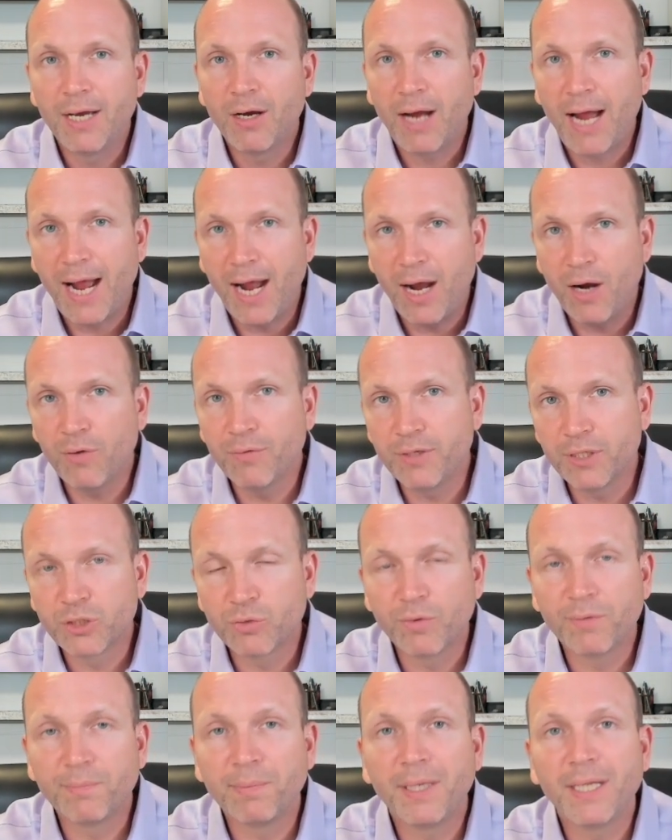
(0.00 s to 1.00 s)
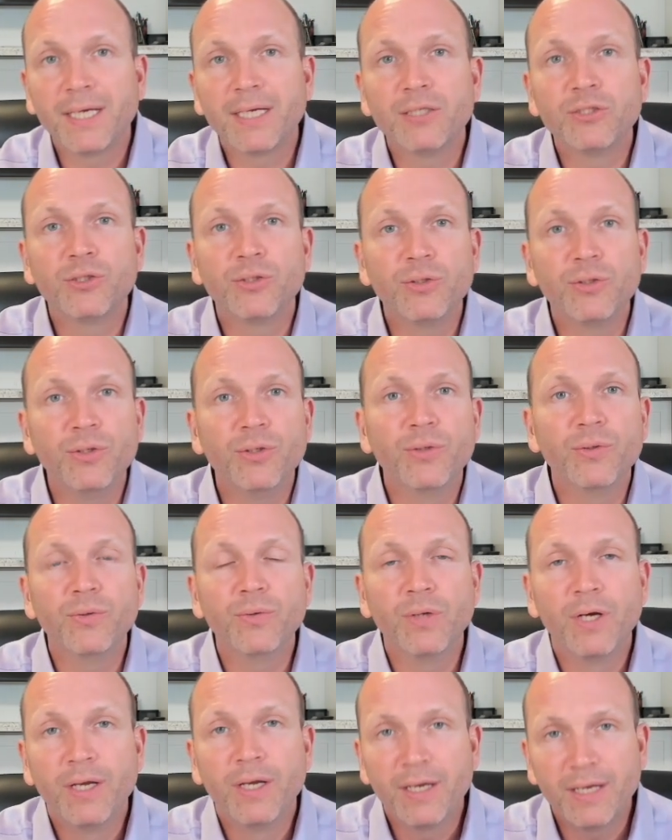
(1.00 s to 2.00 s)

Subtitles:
how this would play into you